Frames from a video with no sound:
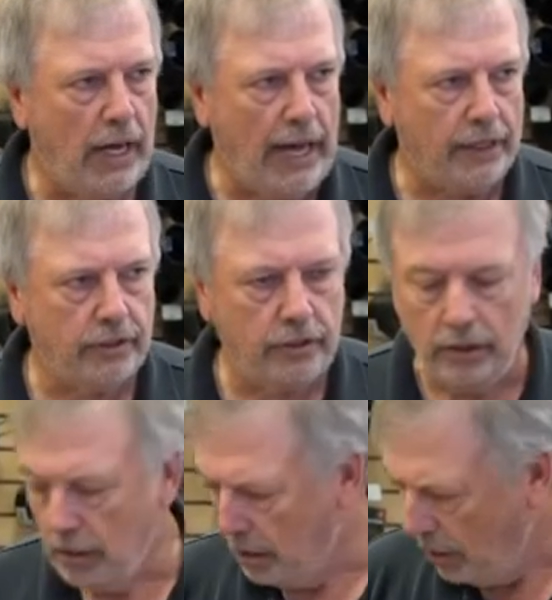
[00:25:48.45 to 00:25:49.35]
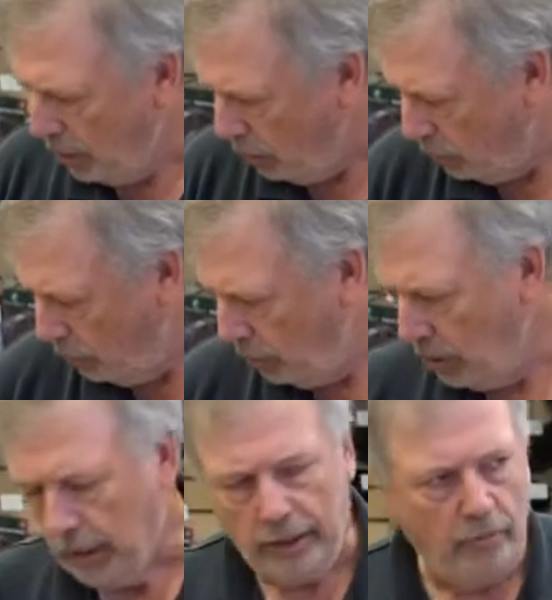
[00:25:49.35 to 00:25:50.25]
box.
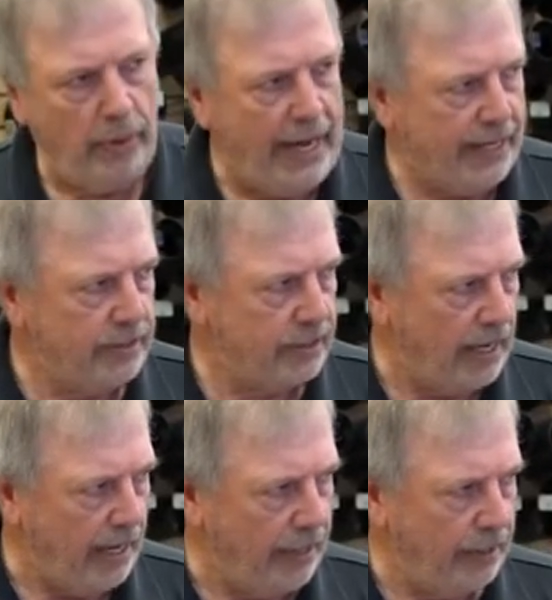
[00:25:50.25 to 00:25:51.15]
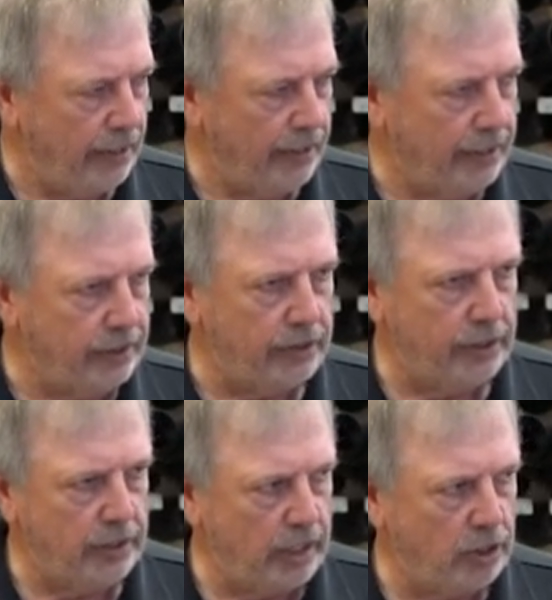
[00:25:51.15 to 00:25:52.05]
On the back side is
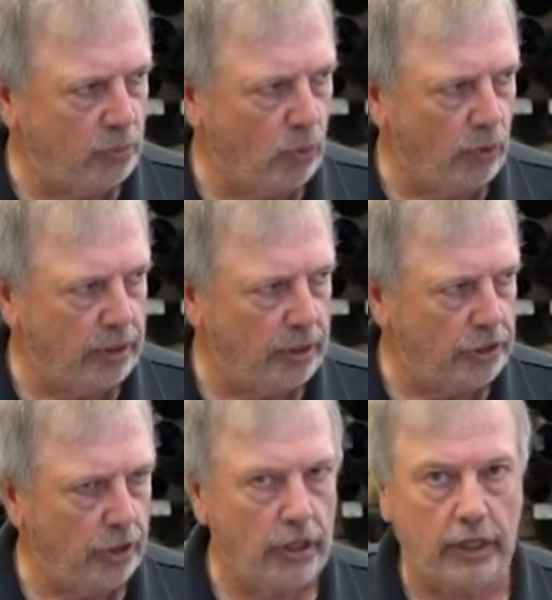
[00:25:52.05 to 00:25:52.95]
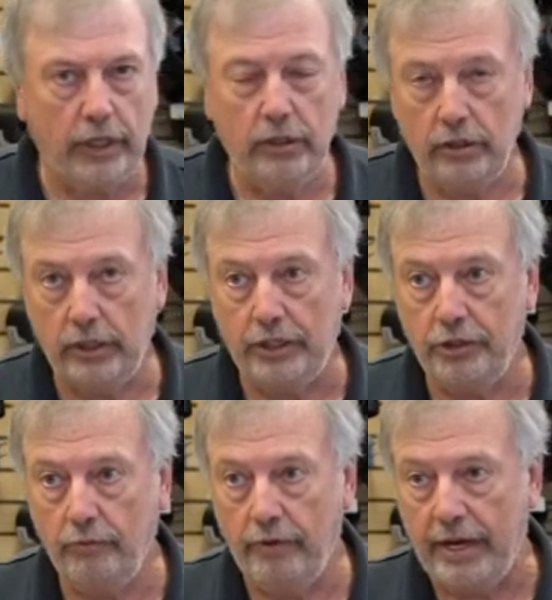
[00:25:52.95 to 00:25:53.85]
a dust port that you're going to touch
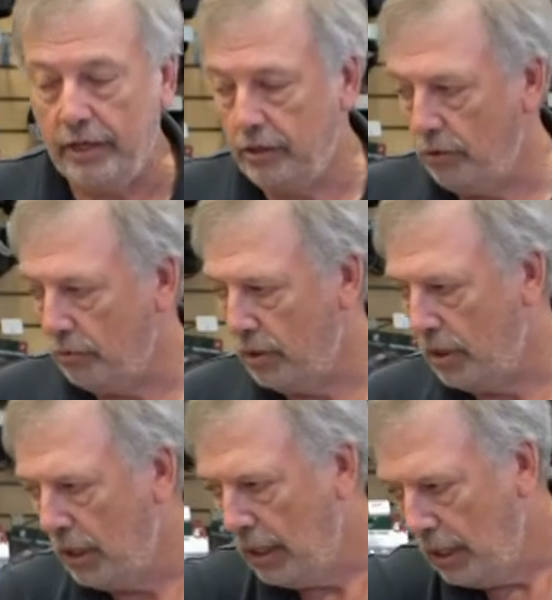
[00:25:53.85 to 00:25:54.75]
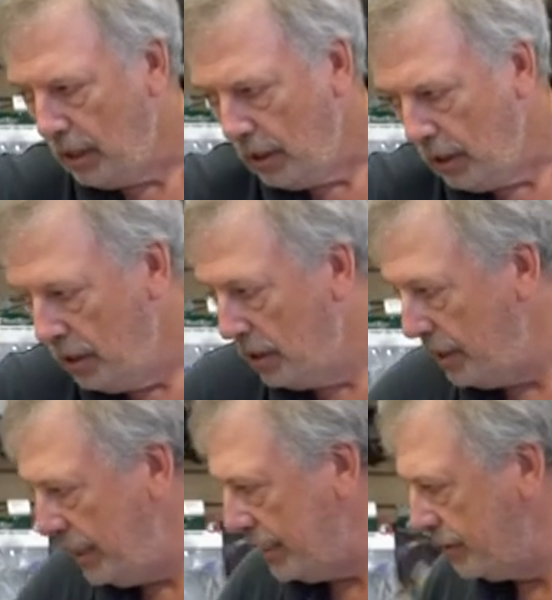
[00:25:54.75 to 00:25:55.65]
your vac to.
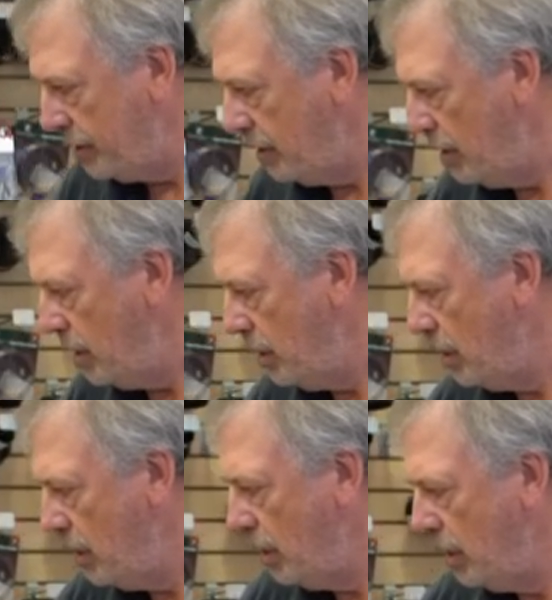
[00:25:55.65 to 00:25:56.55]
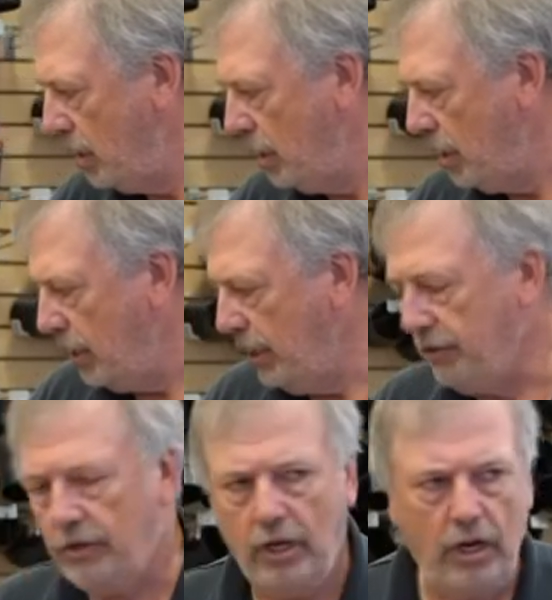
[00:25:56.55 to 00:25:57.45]
This
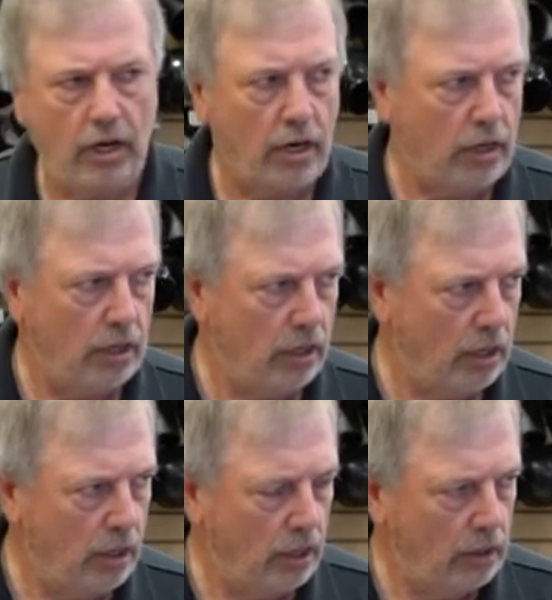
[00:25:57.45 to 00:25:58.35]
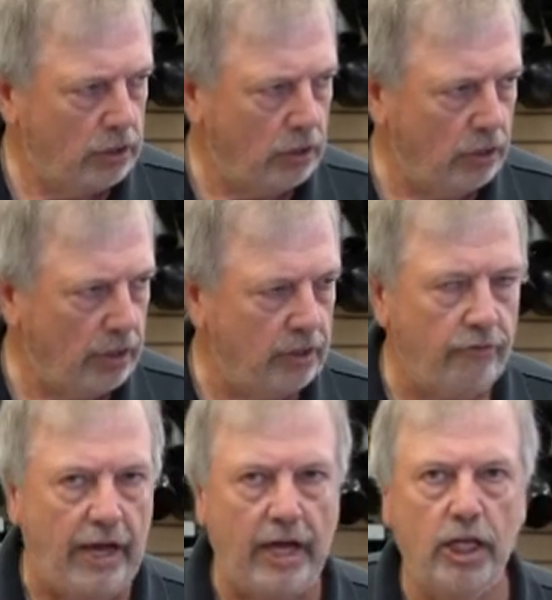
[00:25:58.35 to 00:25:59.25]
is here so that the
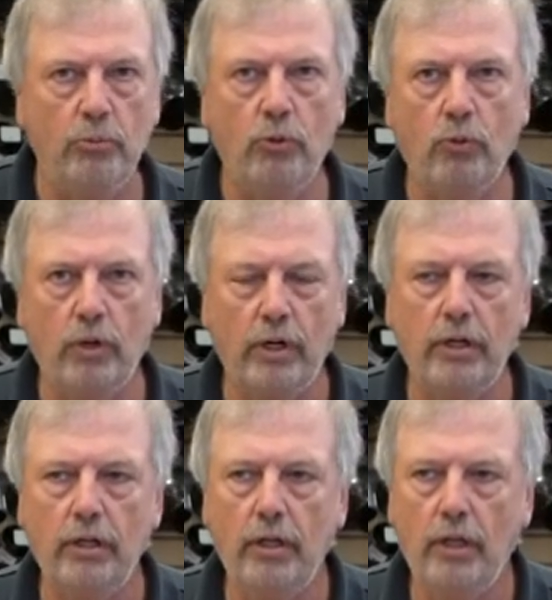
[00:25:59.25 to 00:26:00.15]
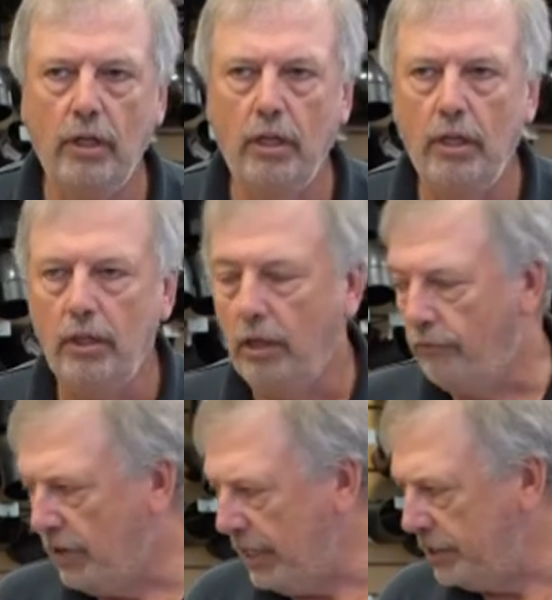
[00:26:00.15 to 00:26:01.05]
vacuum will work.
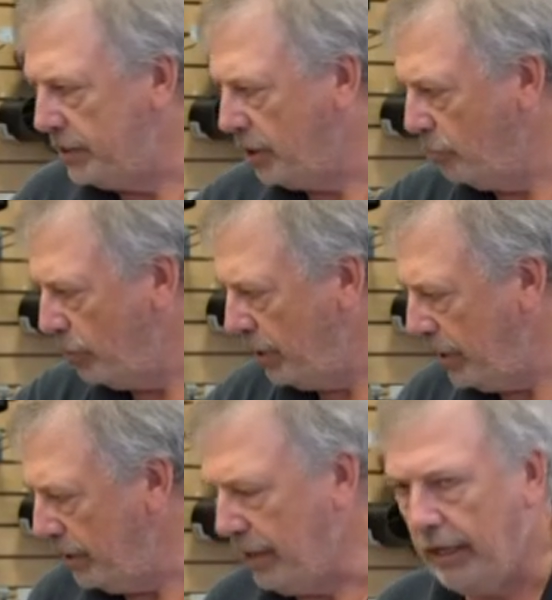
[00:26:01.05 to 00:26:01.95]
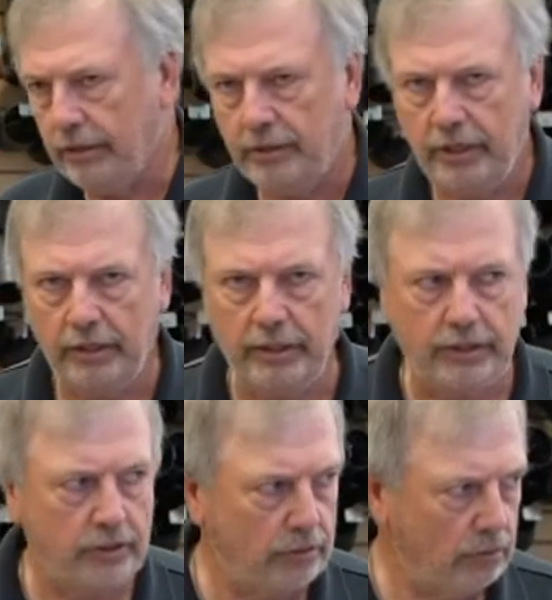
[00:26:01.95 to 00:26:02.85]
If I complete, it'll seal
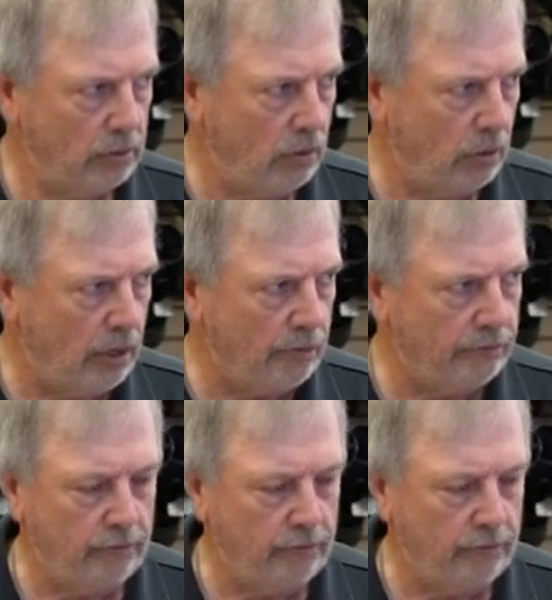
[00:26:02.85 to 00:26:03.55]
this on,